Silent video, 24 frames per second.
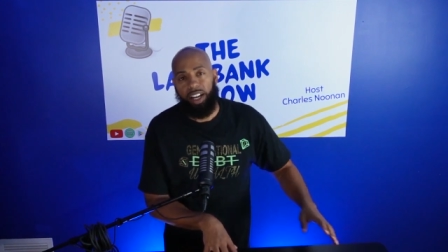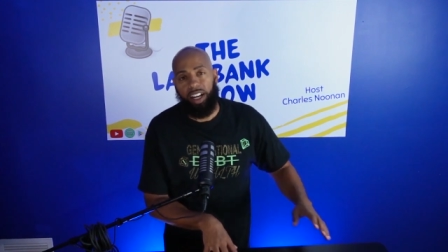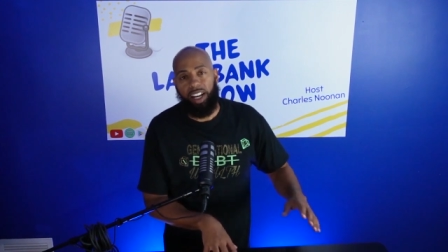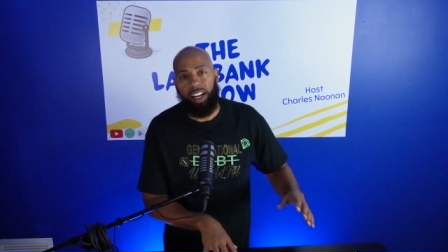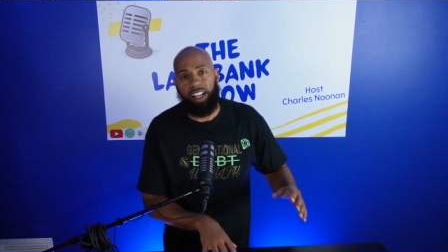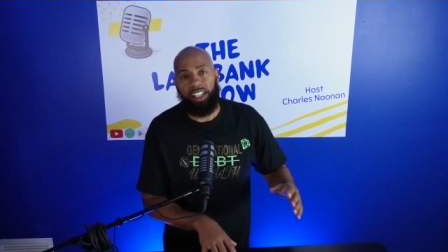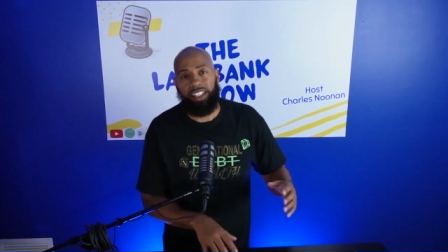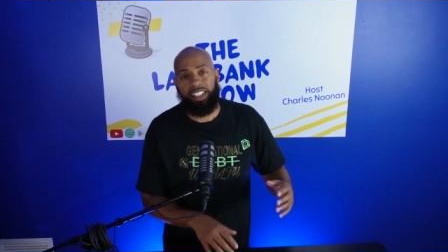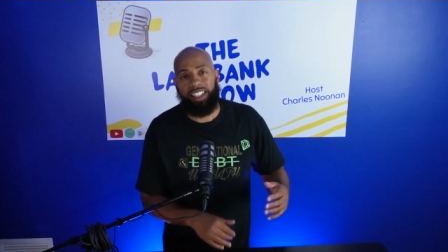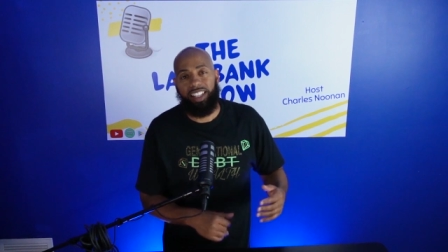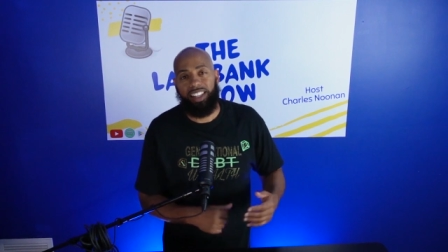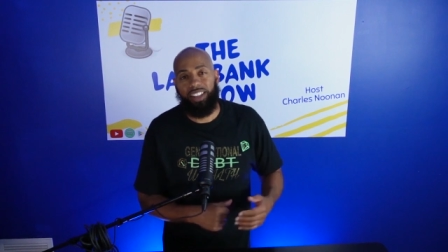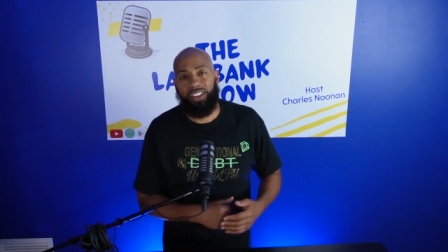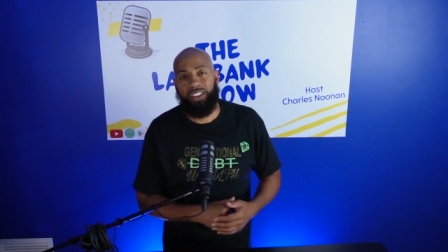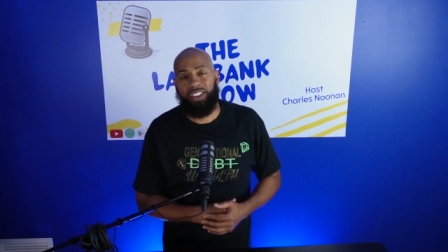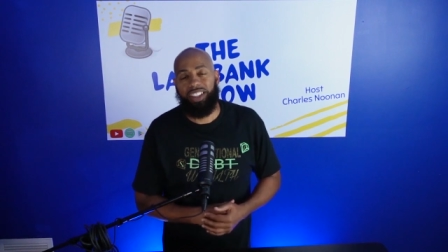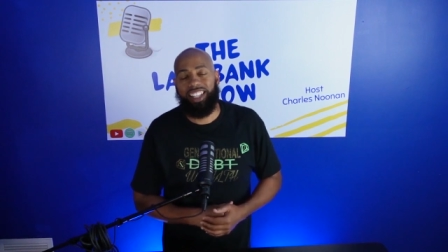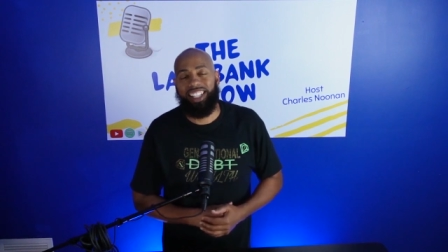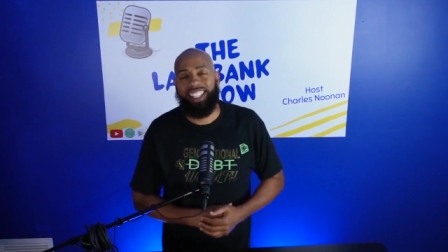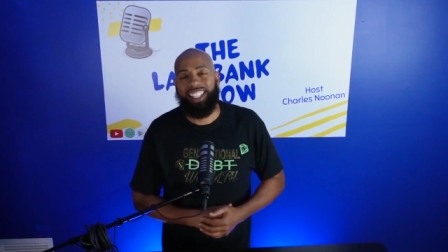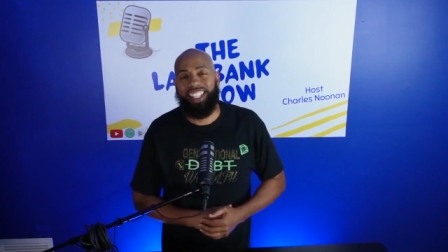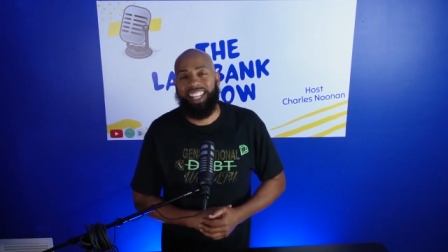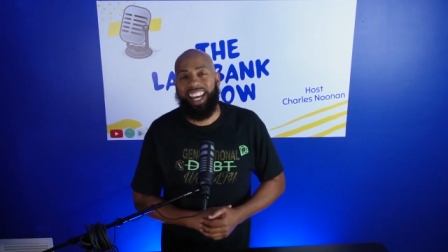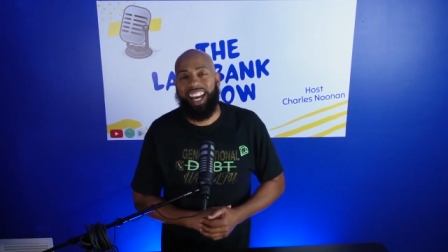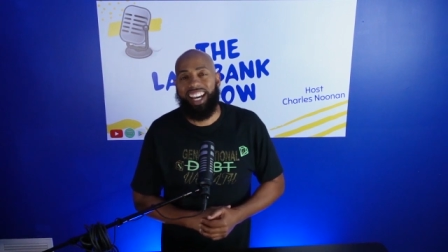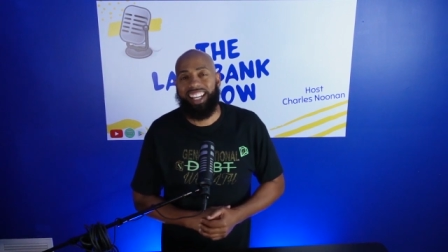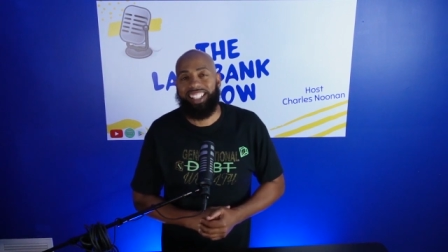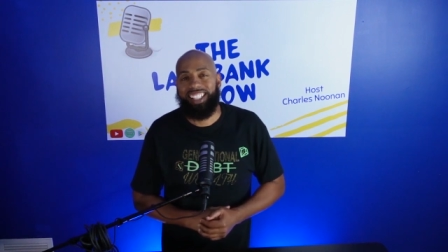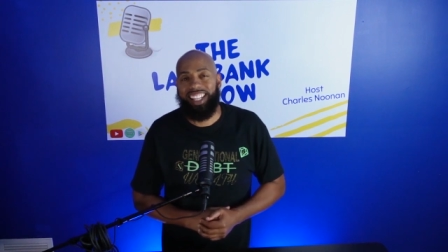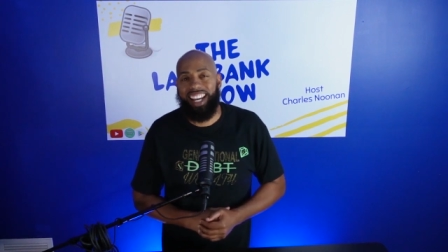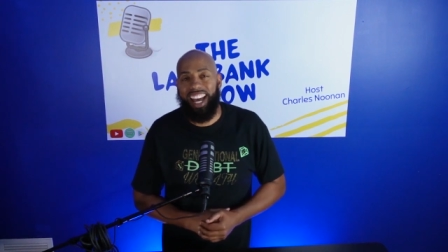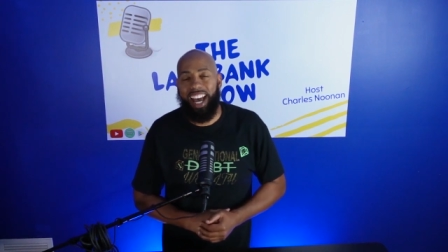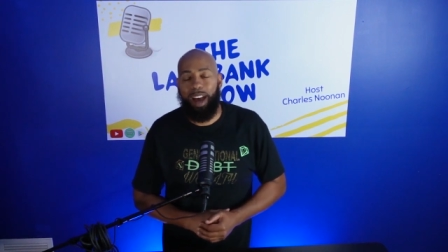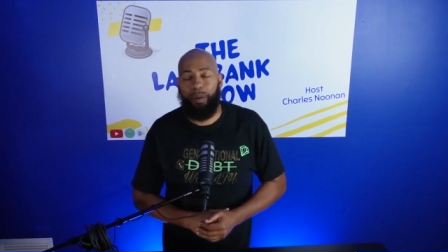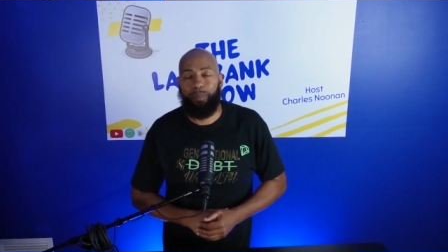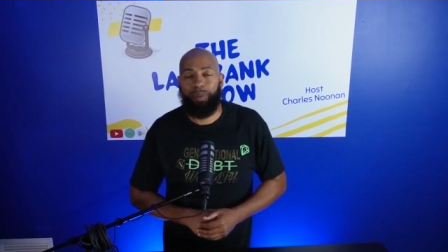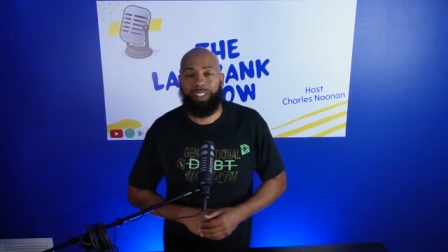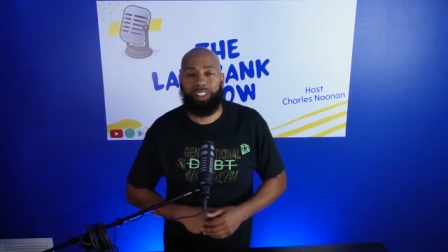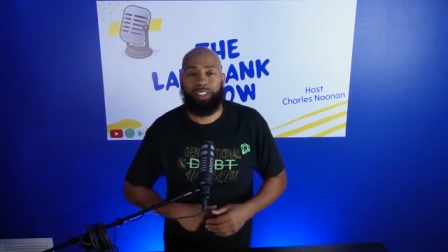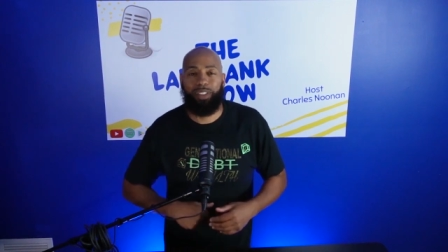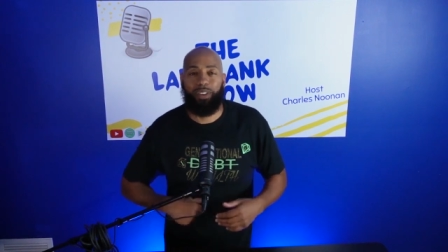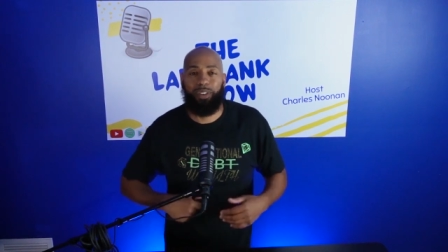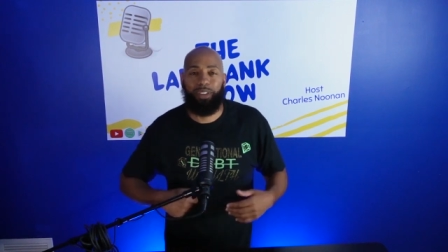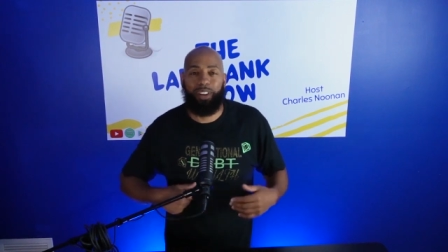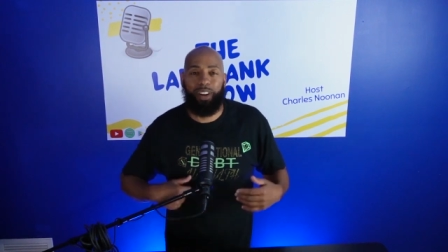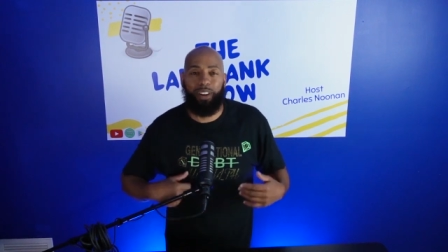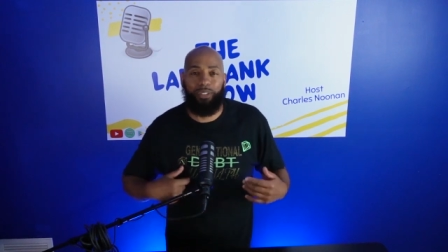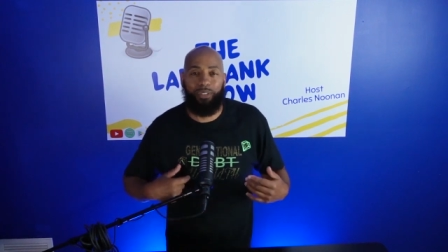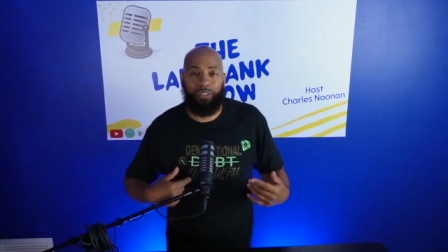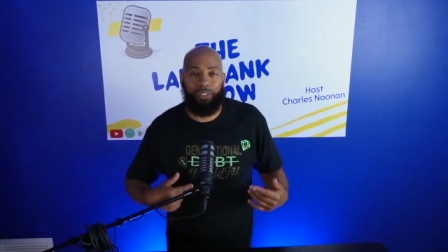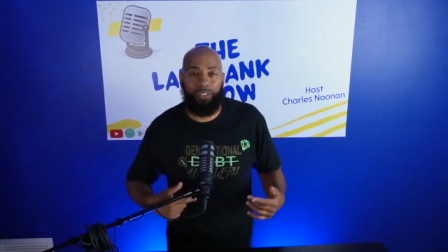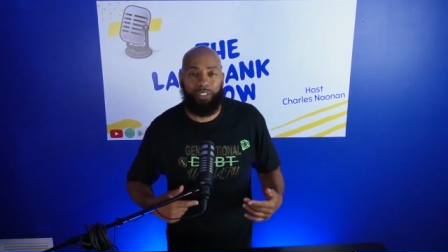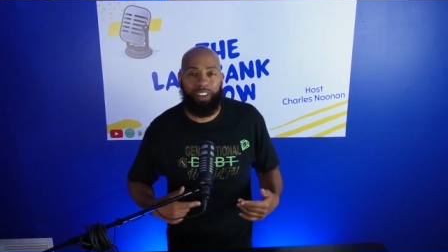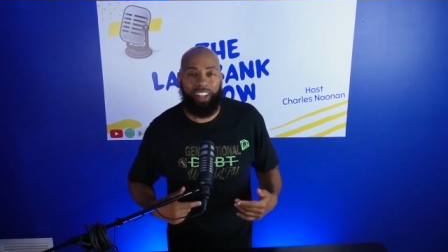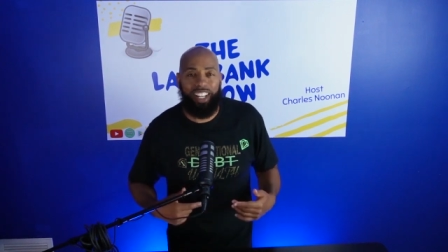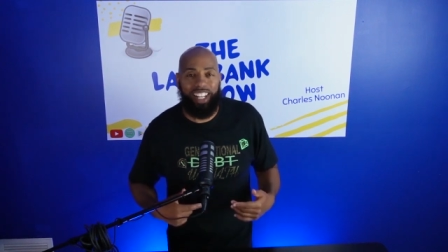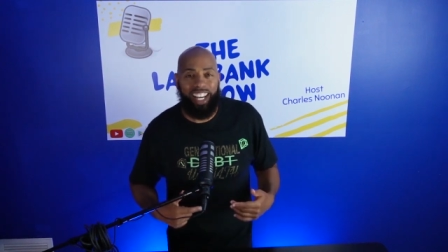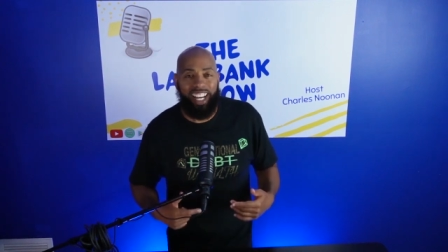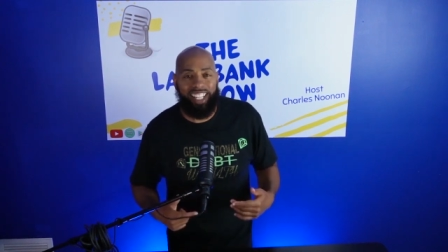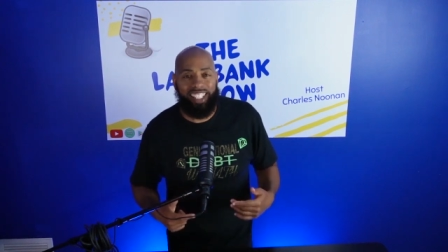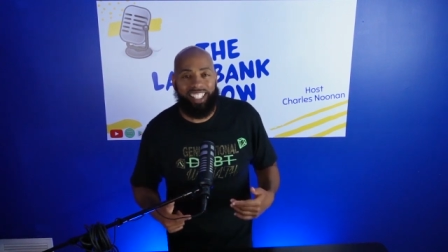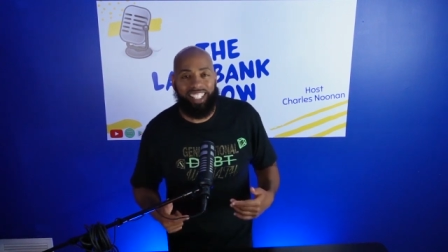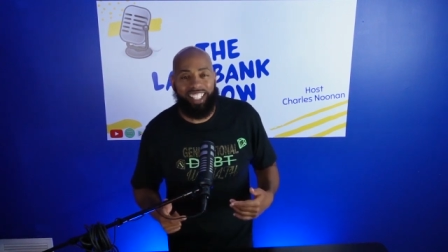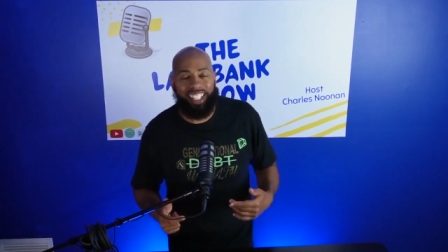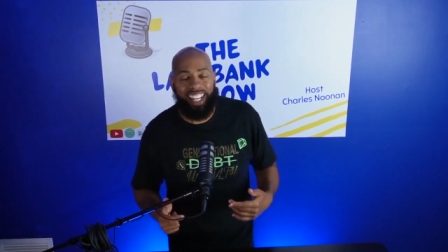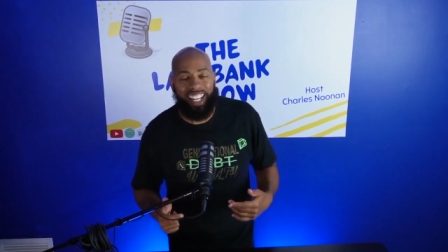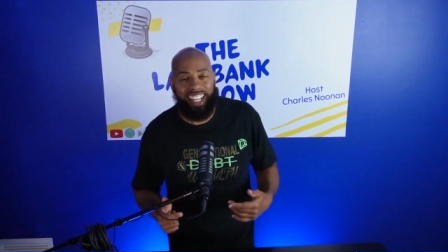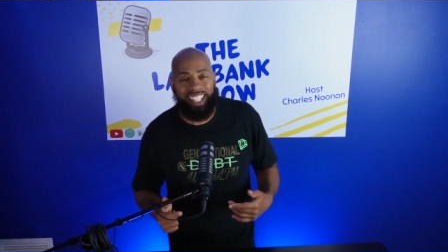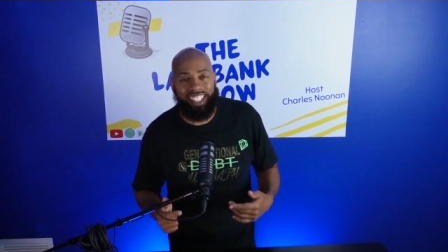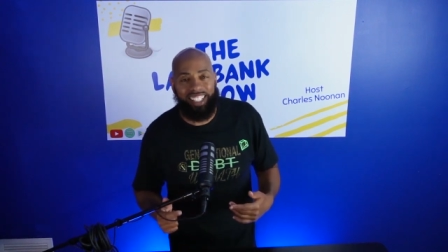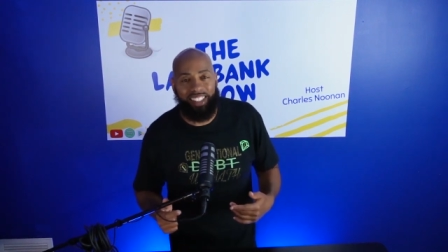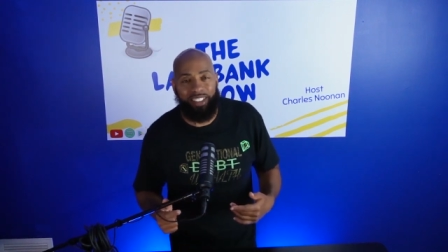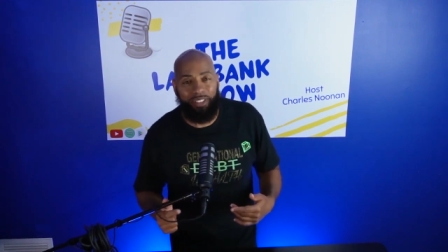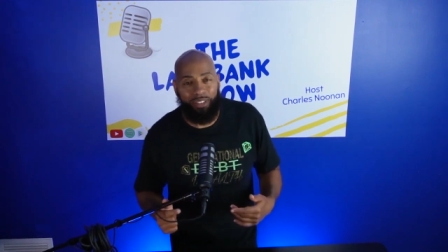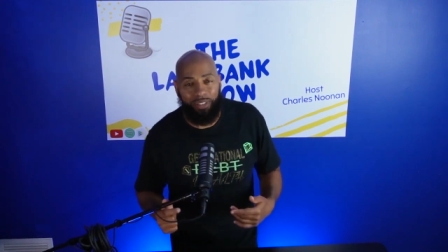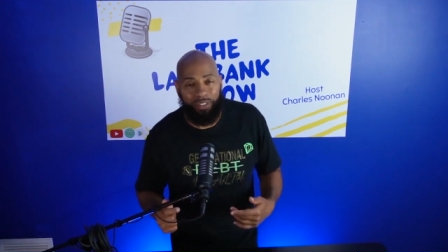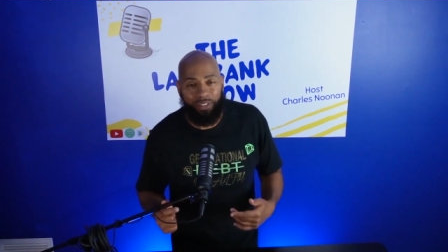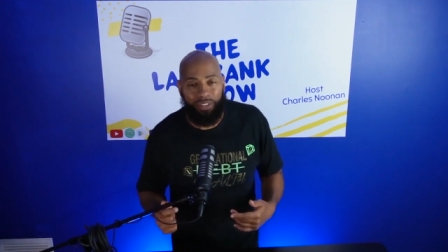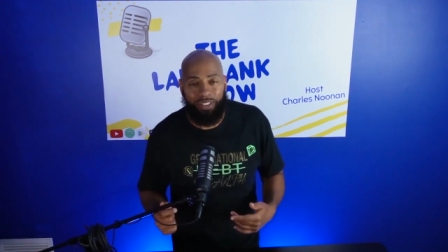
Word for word: Until the next episode of Free Education